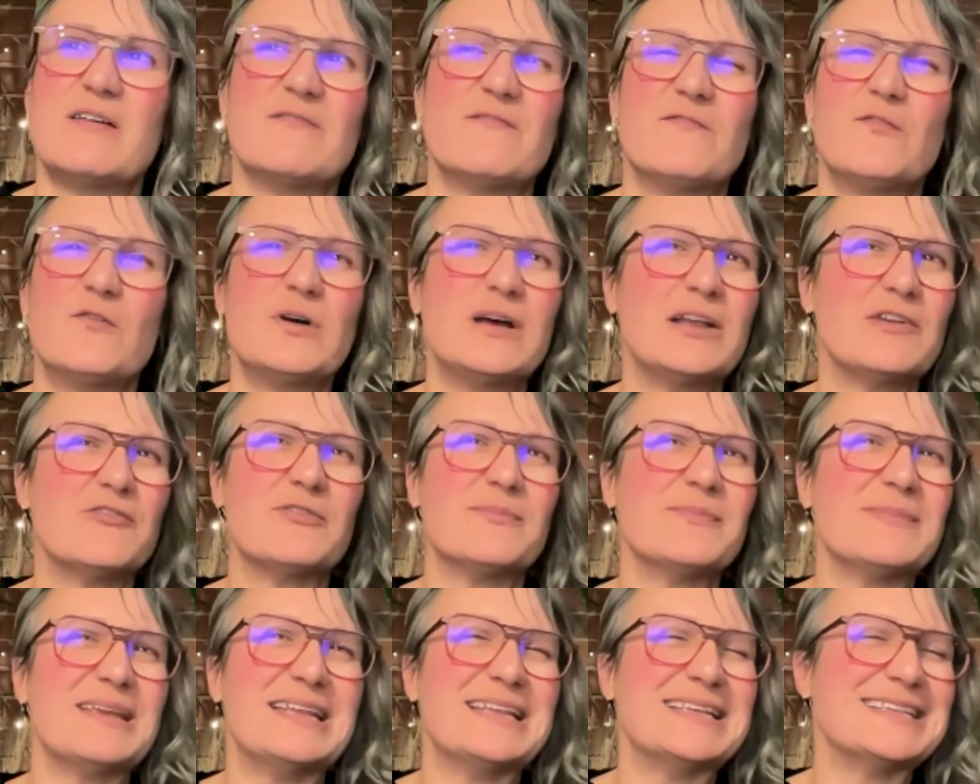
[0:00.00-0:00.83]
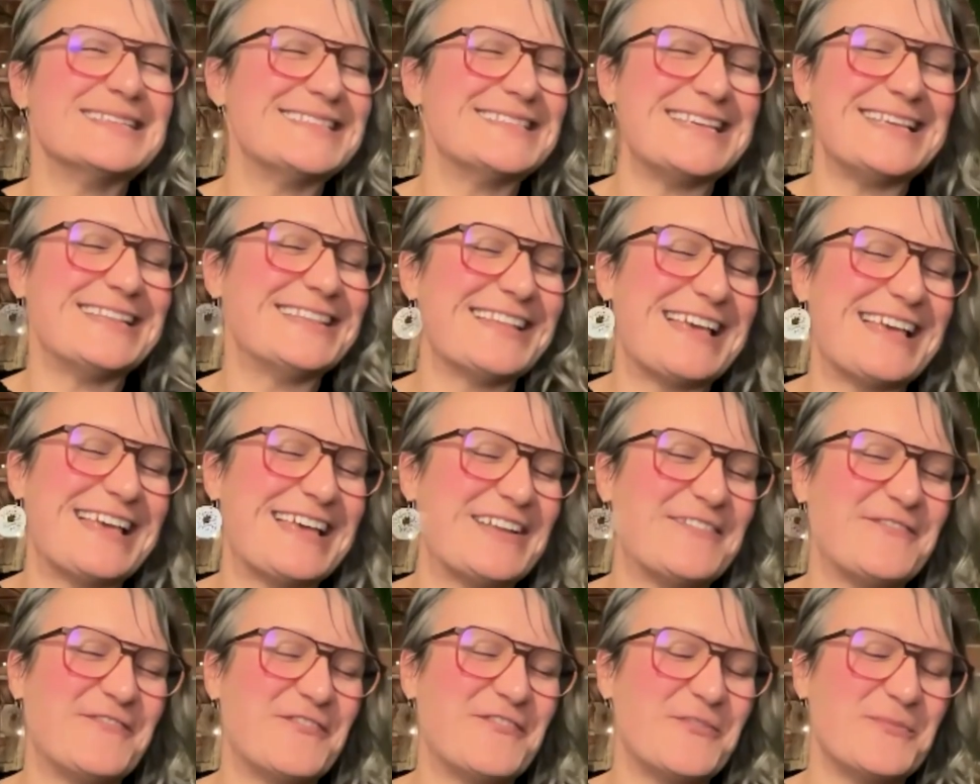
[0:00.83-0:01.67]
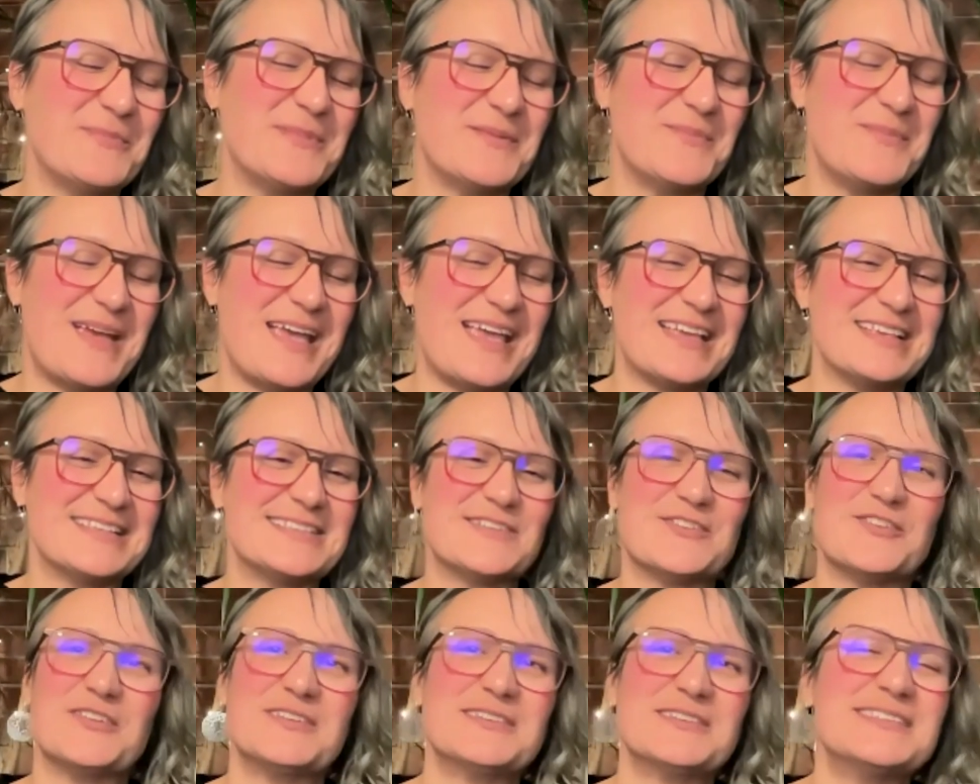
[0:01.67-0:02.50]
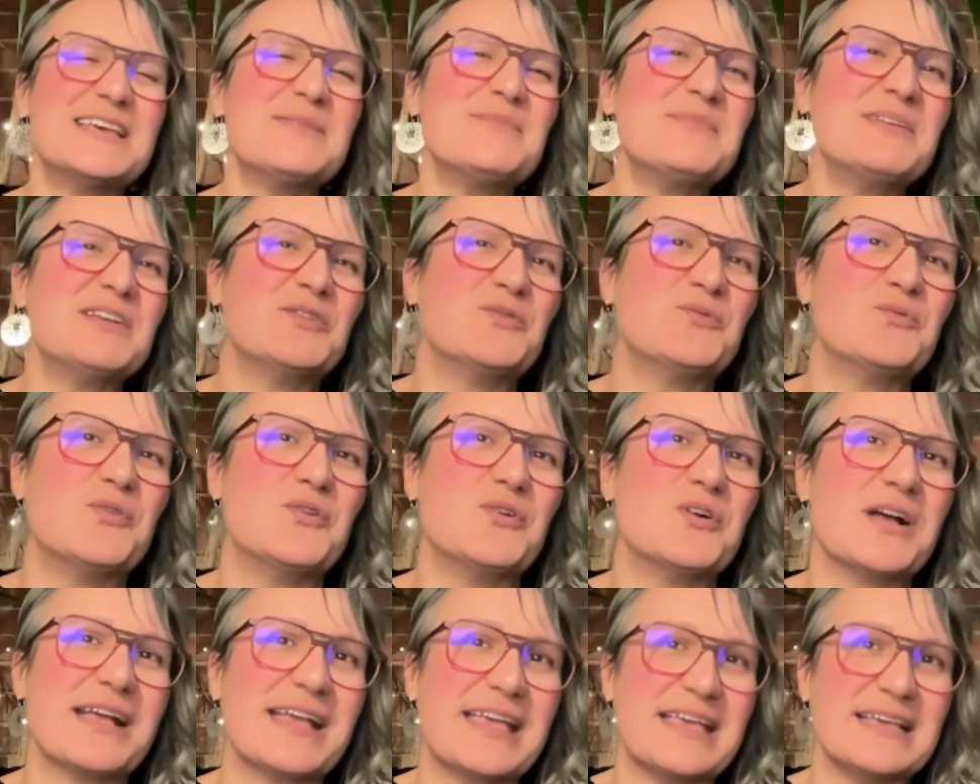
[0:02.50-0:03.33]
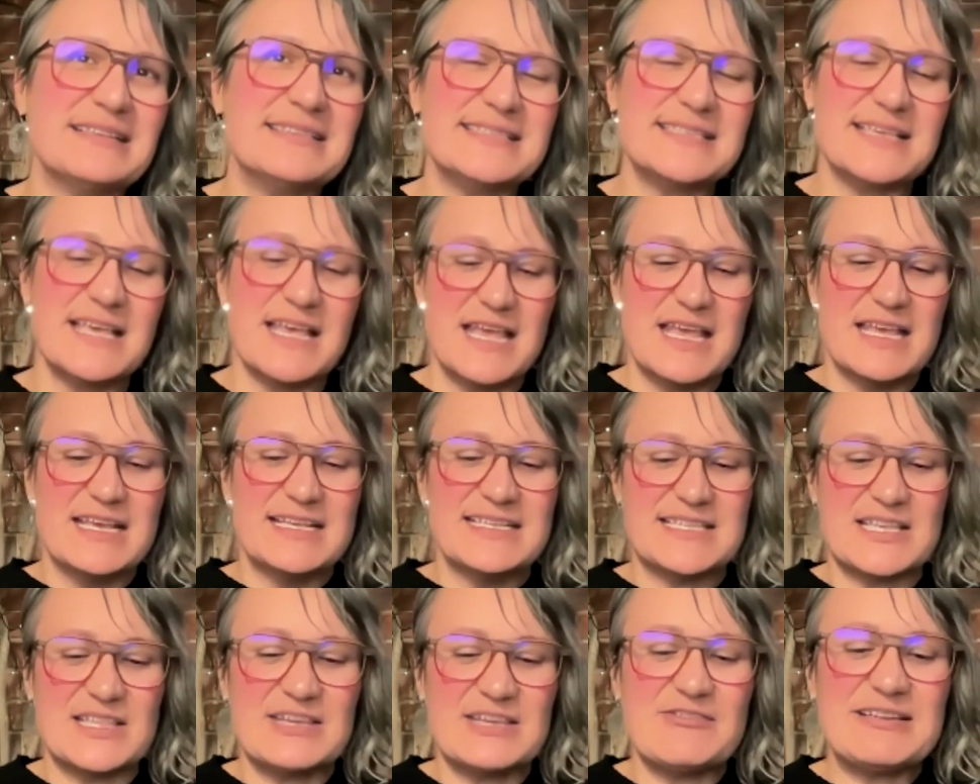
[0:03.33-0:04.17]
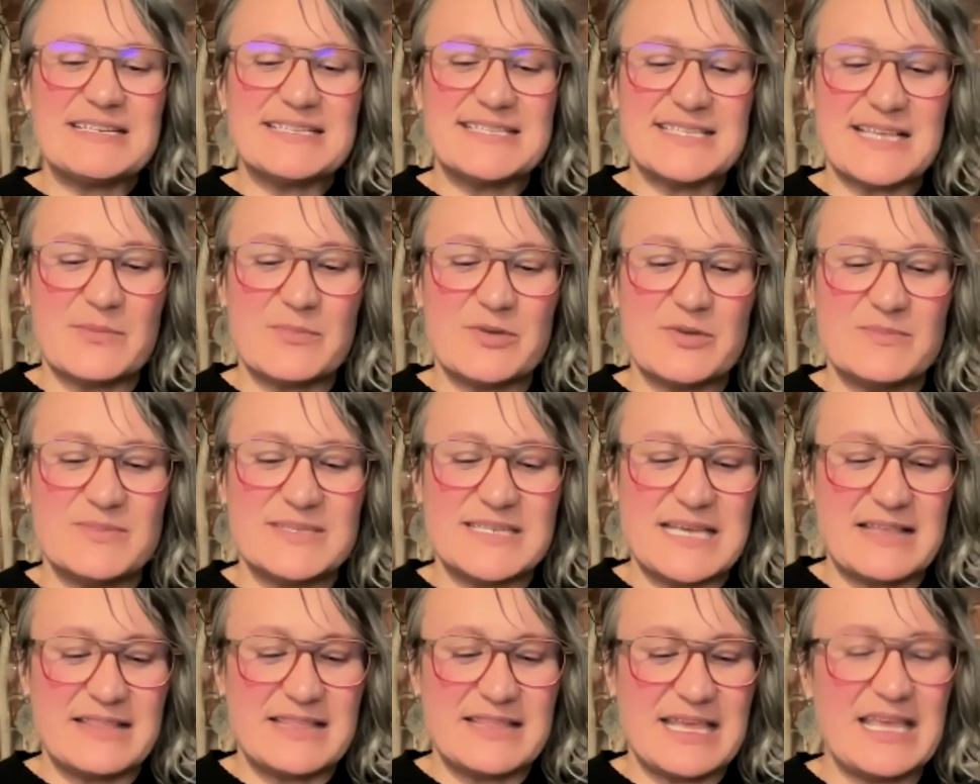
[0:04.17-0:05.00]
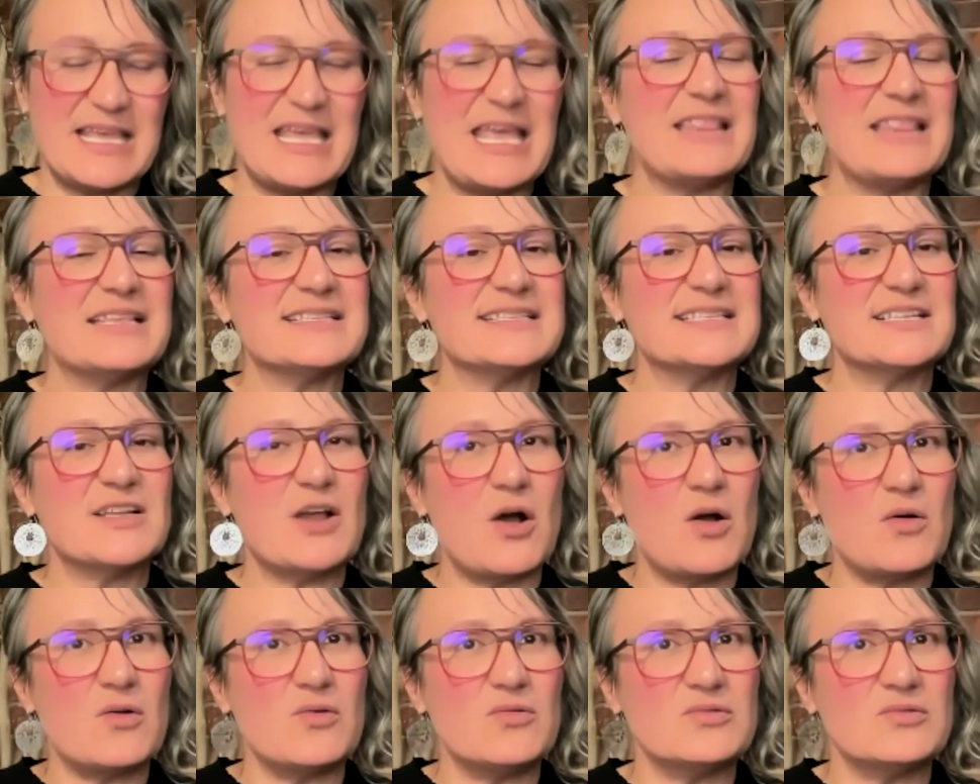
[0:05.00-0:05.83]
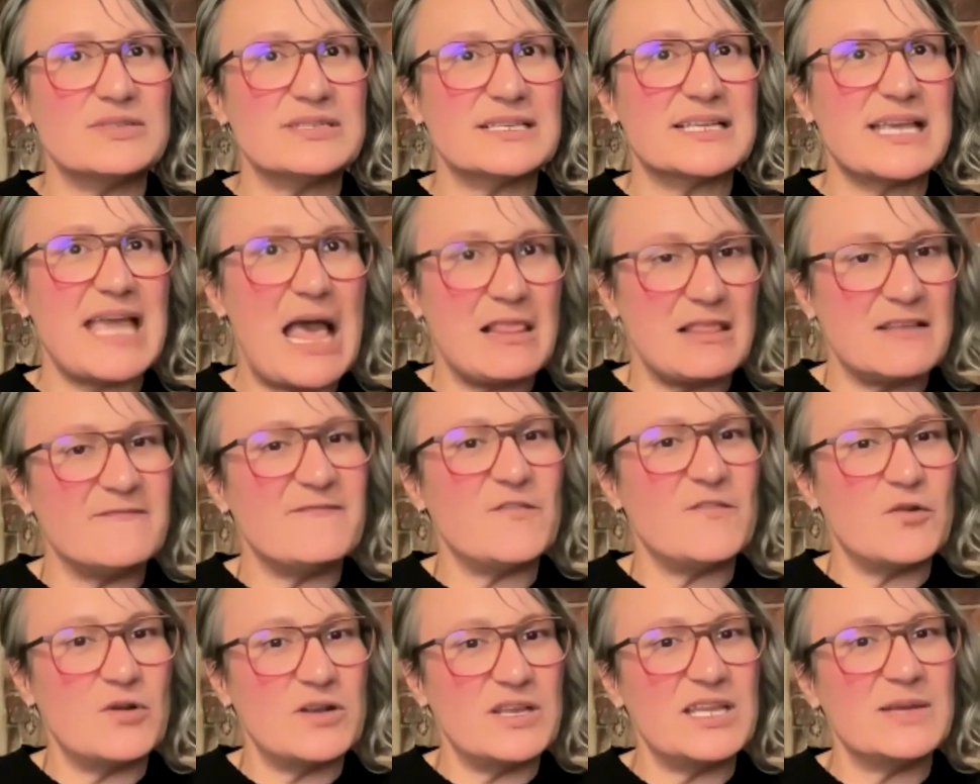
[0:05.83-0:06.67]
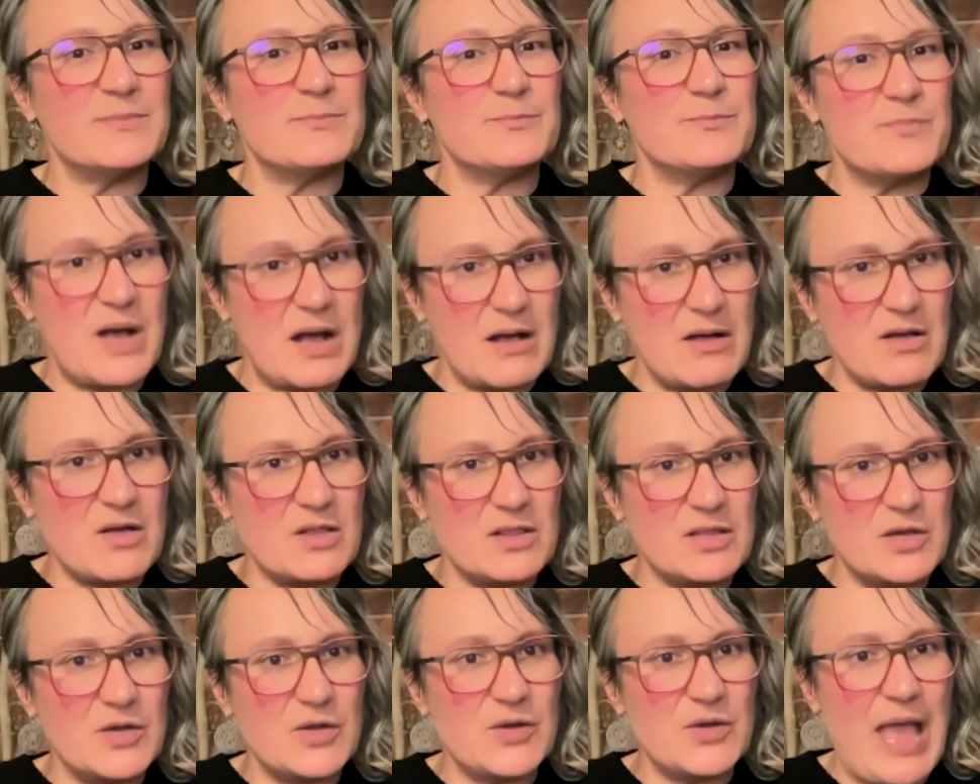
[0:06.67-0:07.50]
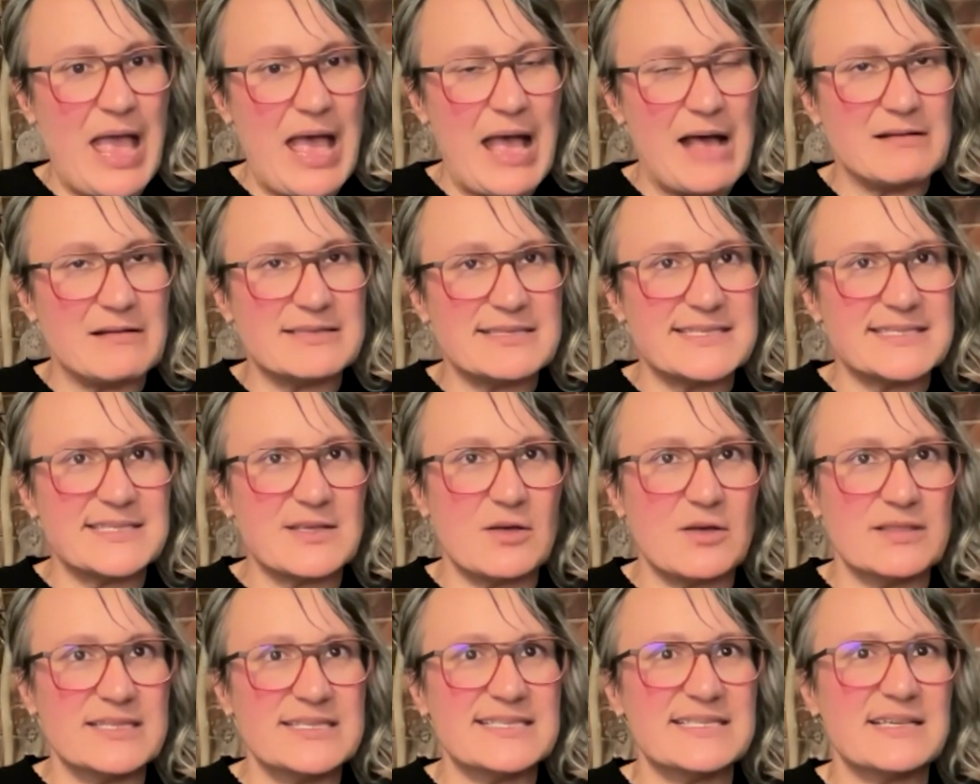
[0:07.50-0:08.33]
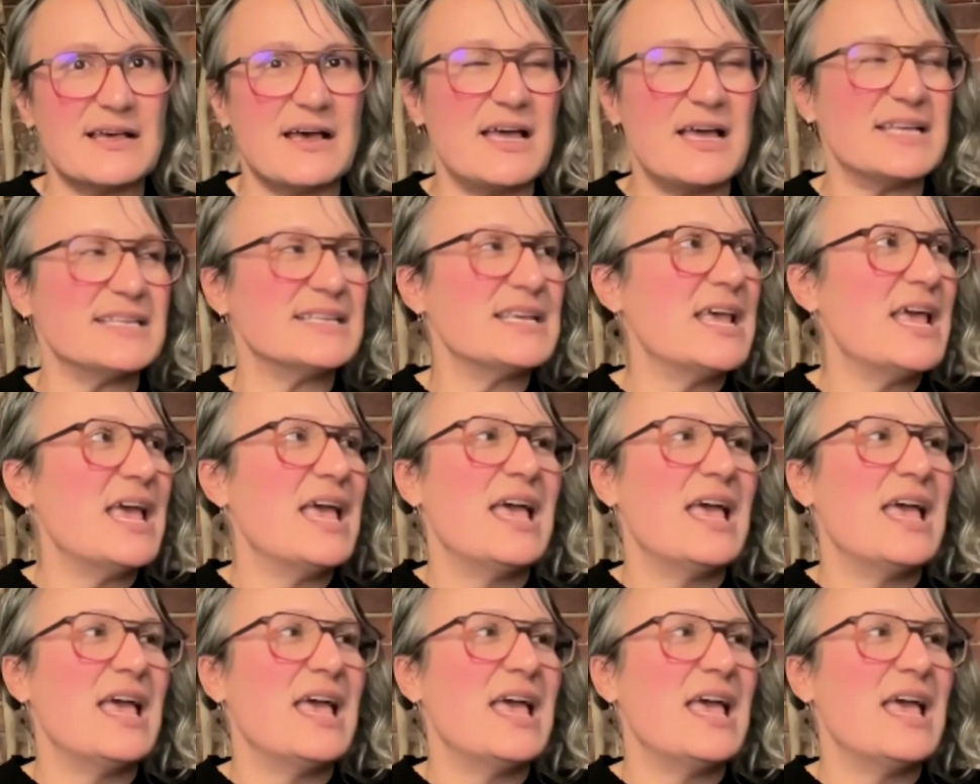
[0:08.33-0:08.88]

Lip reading: 400 meters inland from the bay, so 10-minute walk, I guess. So they're in a suburb down there, and there's an old Californian bungalow house on the site.